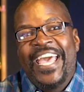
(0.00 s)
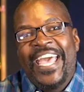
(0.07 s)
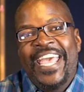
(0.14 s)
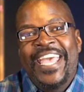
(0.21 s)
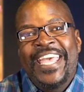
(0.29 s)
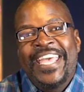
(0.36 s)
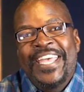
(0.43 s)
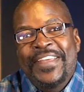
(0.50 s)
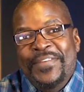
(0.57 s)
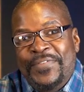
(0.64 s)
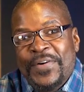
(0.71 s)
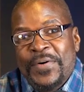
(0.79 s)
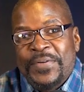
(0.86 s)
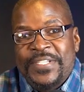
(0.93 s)
Hey
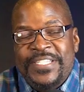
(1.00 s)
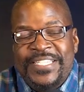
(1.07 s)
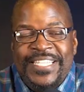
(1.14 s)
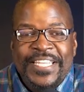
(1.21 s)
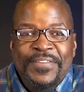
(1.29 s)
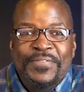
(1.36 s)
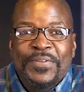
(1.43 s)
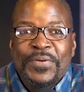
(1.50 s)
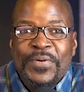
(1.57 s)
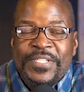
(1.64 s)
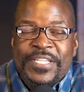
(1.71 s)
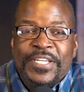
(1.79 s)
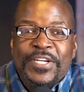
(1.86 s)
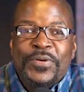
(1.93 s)
folks, Steve
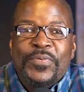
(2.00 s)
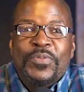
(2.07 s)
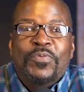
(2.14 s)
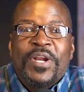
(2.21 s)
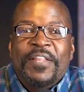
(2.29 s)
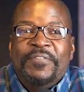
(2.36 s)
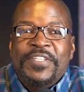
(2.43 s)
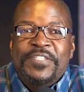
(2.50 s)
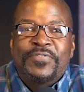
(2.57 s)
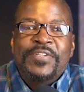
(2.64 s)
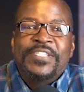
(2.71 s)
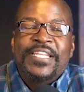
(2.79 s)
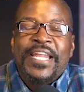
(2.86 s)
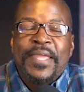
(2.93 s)
Lewis here with Relevance
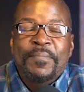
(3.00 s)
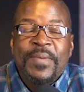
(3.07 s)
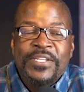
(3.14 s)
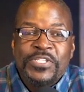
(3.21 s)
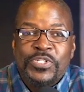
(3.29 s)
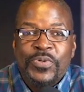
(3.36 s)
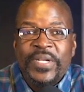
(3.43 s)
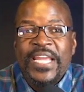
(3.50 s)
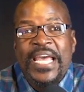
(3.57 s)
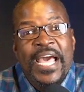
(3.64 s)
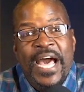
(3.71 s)
for Today Ministry.